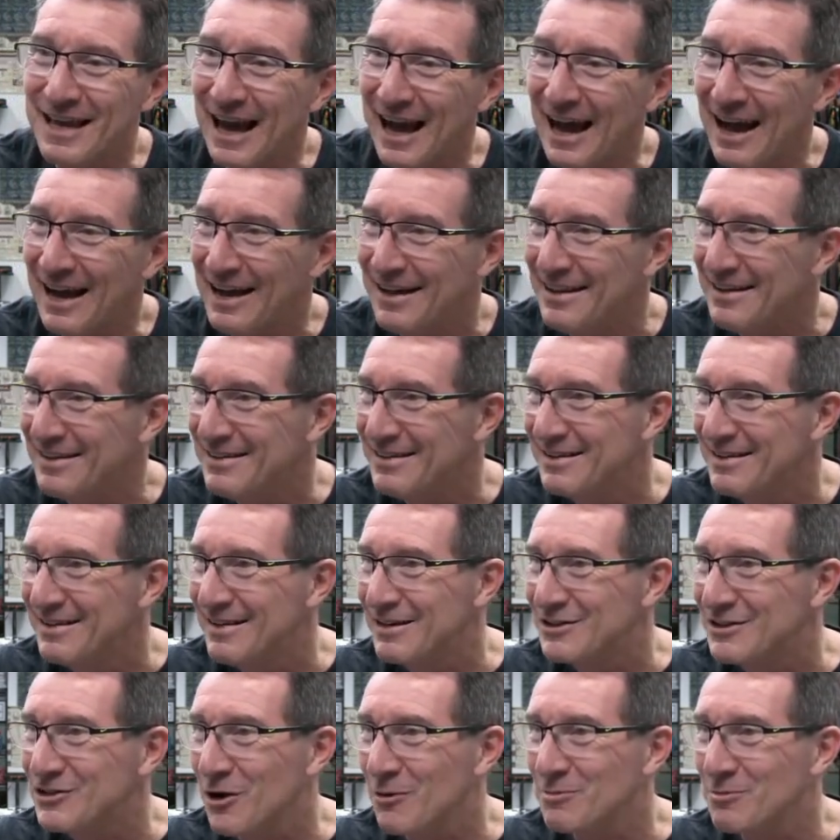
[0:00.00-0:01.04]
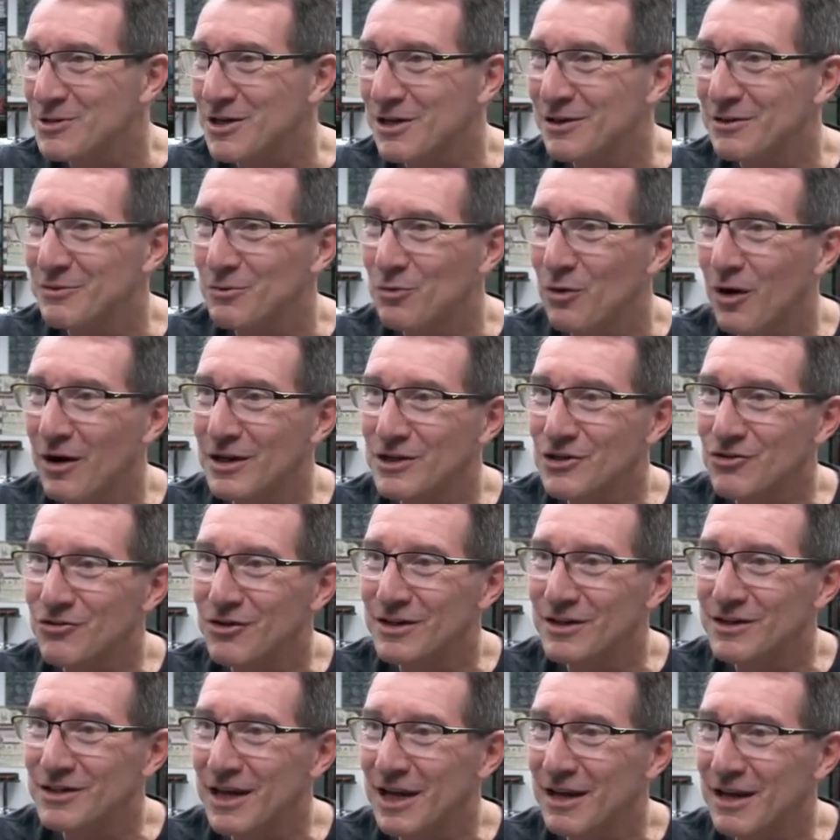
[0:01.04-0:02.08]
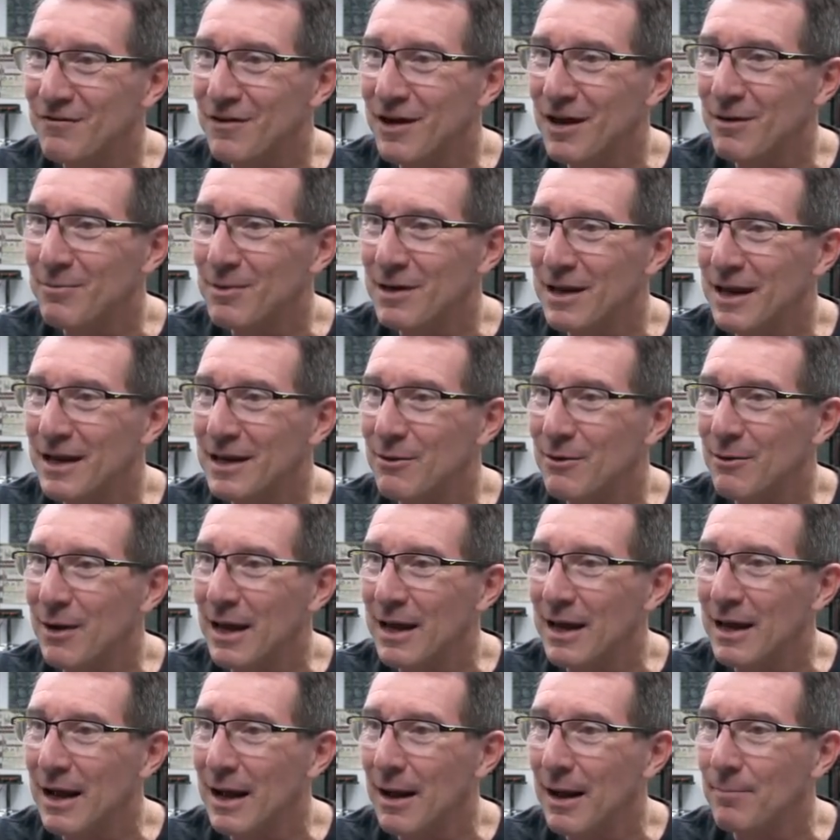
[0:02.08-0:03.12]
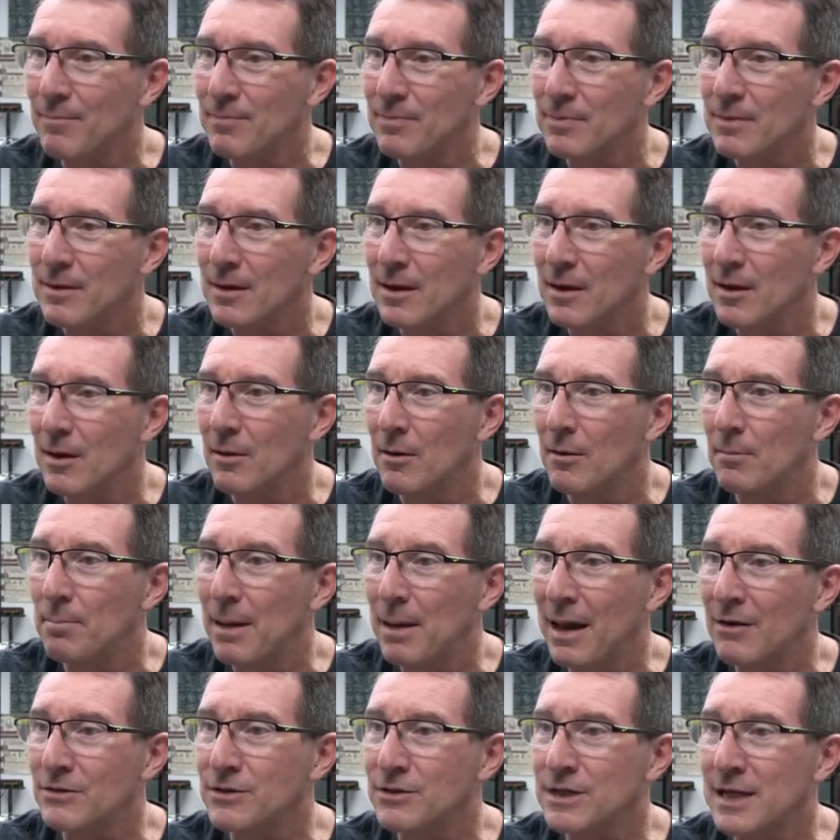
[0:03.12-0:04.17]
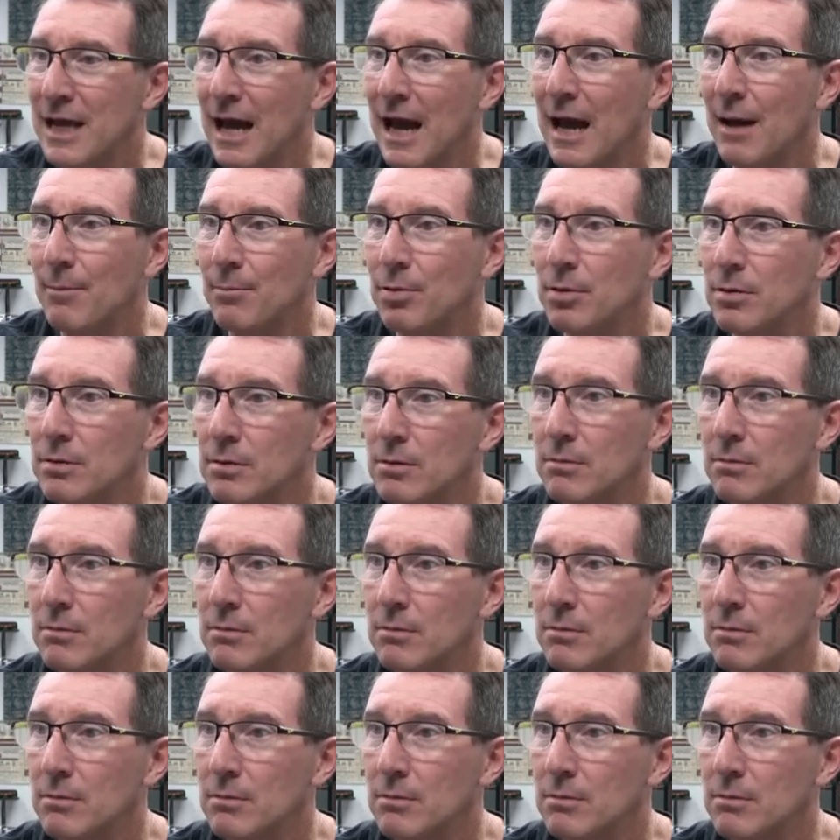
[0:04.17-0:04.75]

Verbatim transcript: Uh, Thomson widescreen TV. But anyway, um, uh, uh, bounce cap.